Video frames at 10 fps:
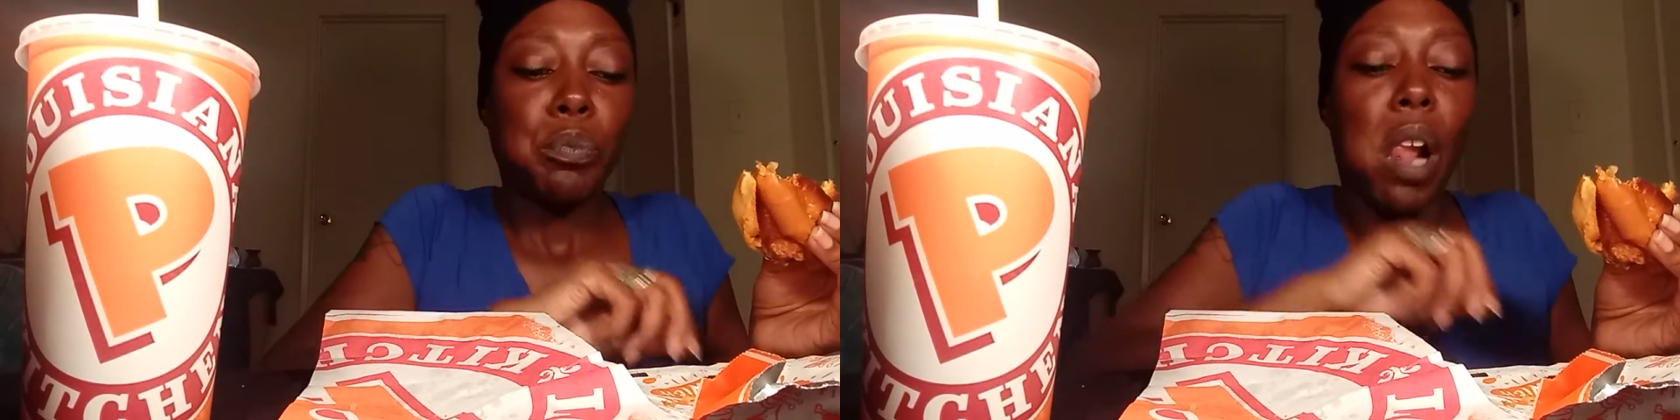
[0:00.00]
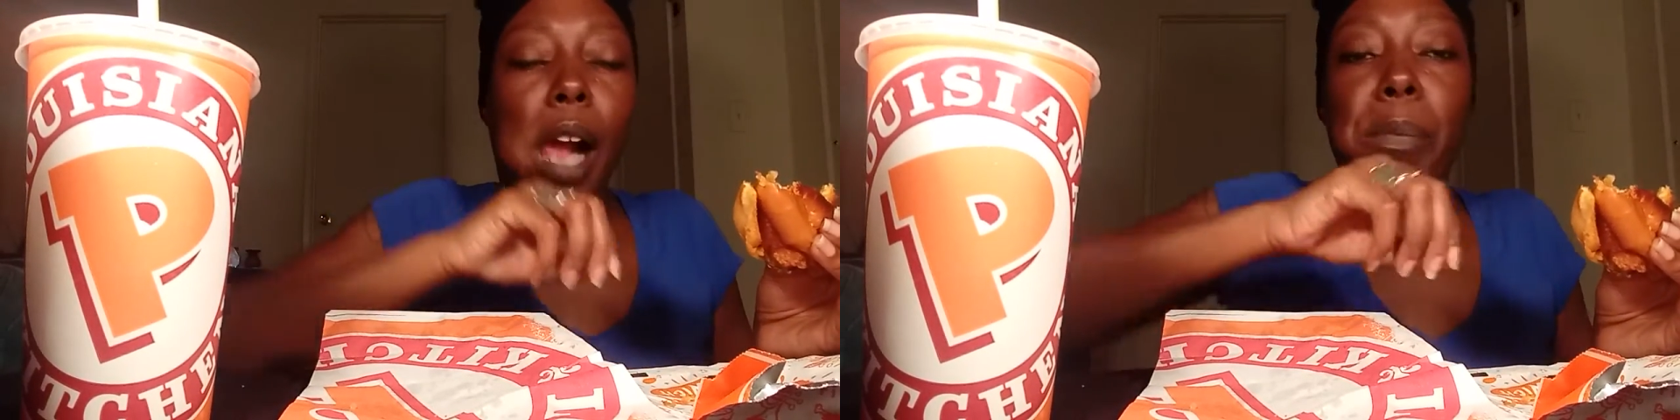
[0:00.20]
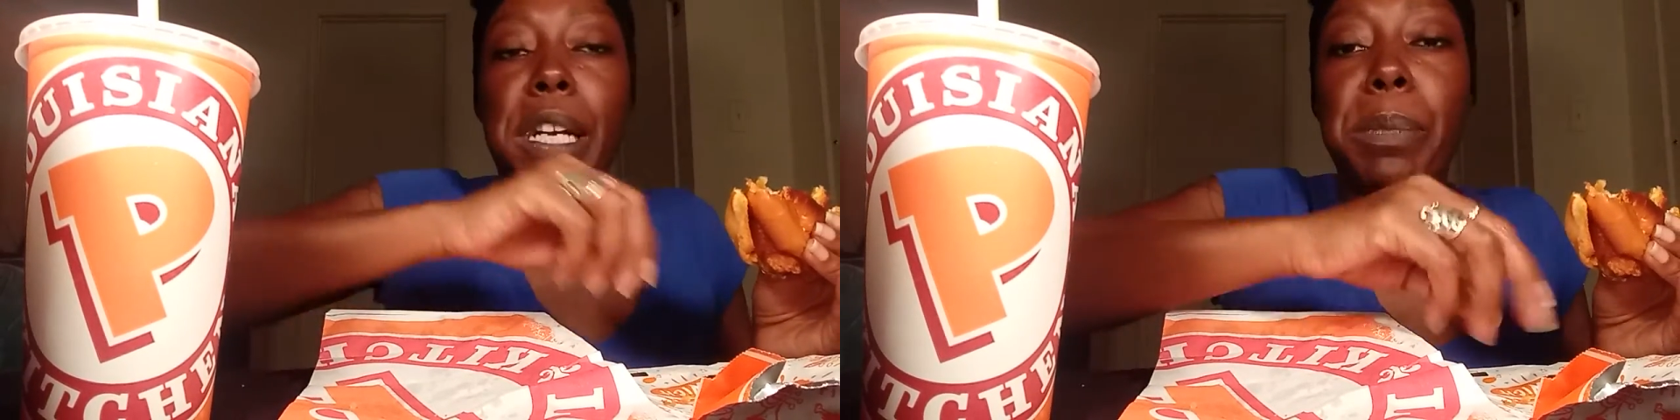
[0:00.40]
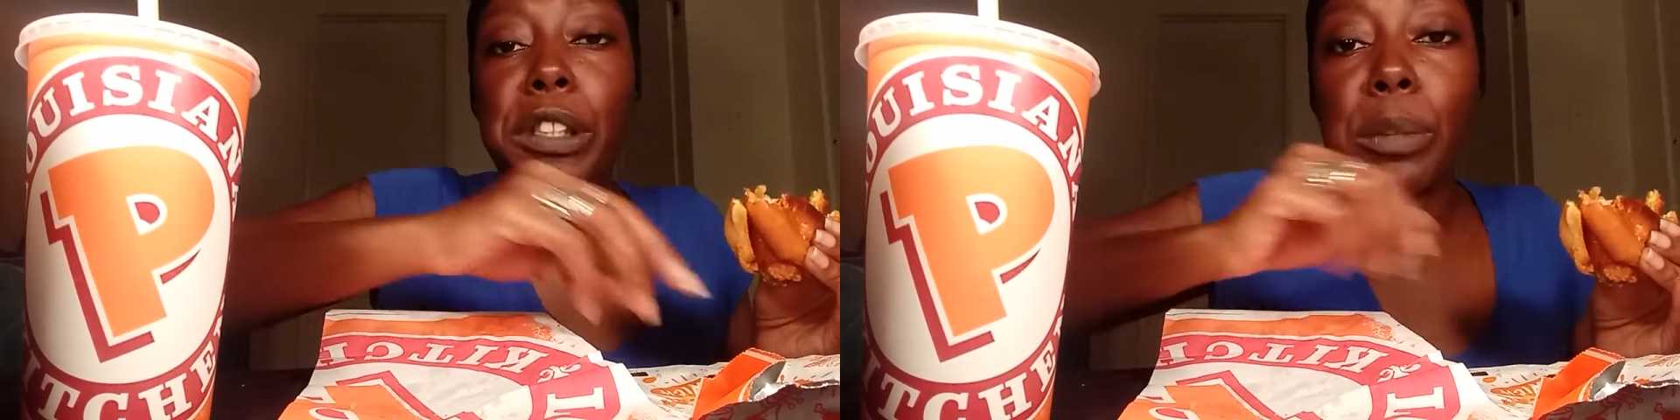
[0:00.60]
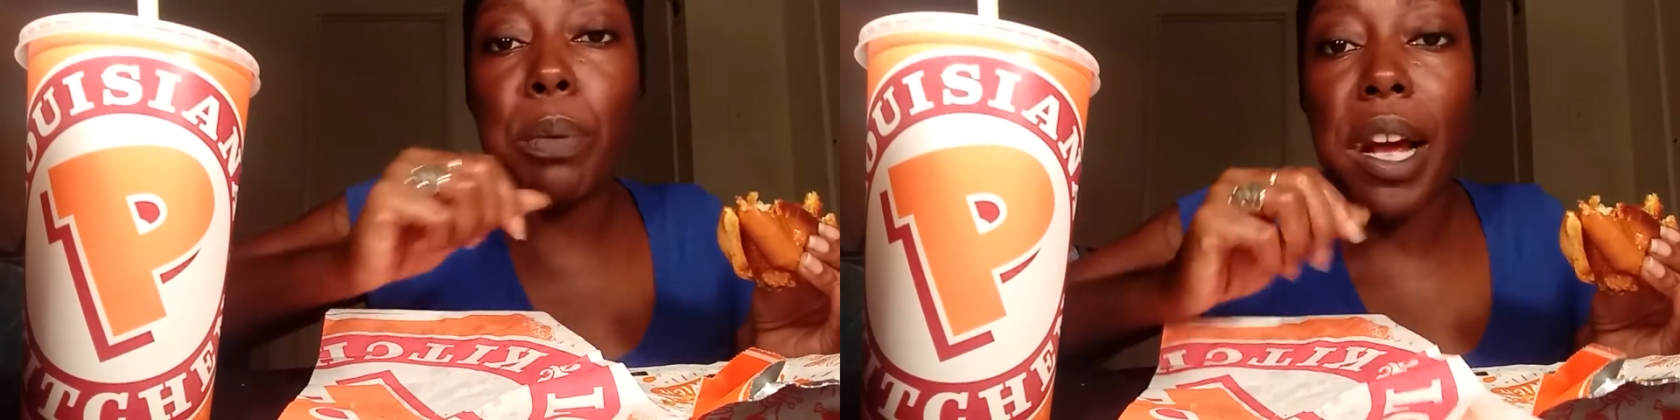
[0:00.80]
I may be
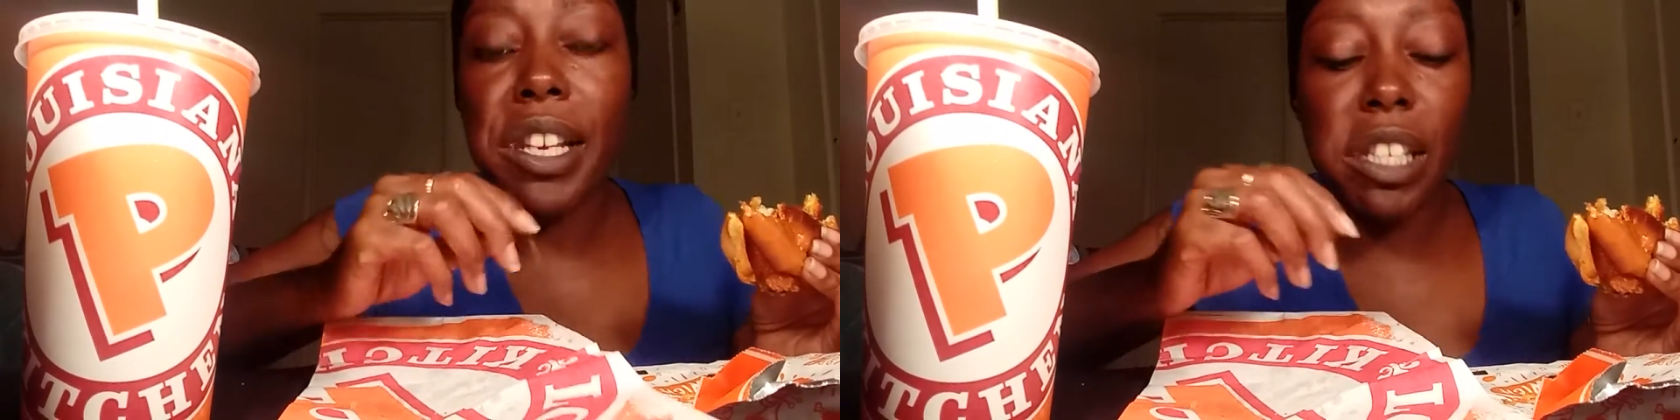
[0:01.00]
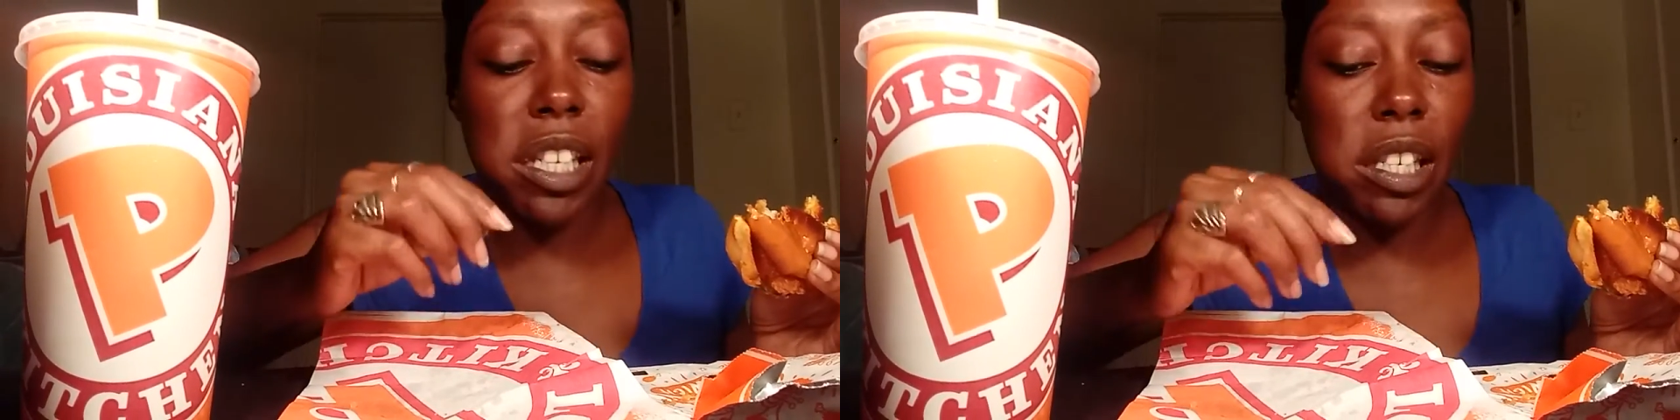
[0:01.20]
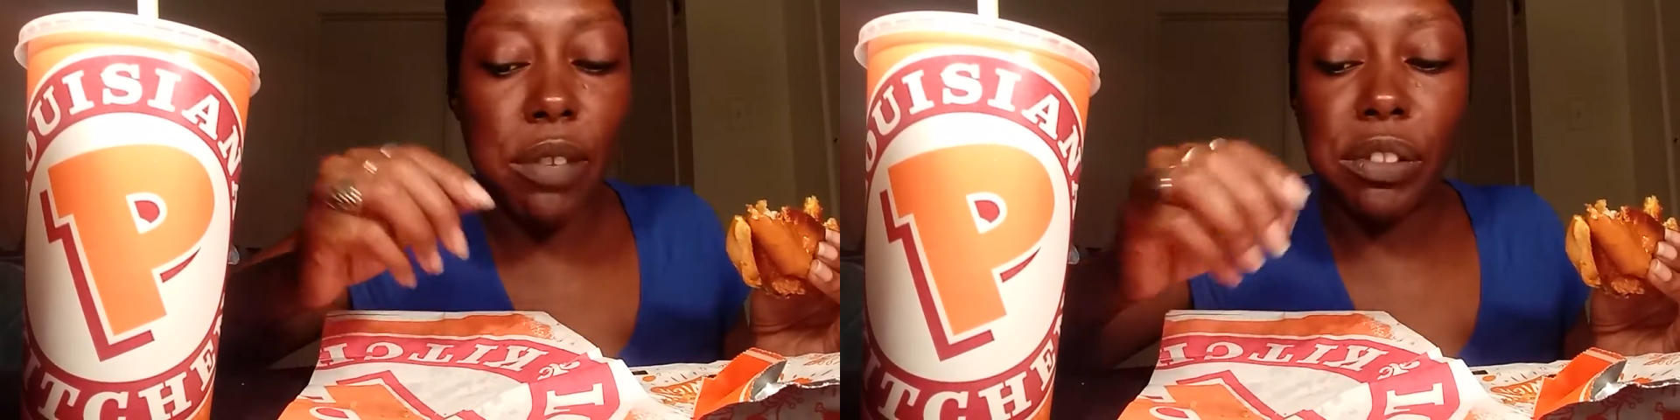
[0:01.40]
in the process of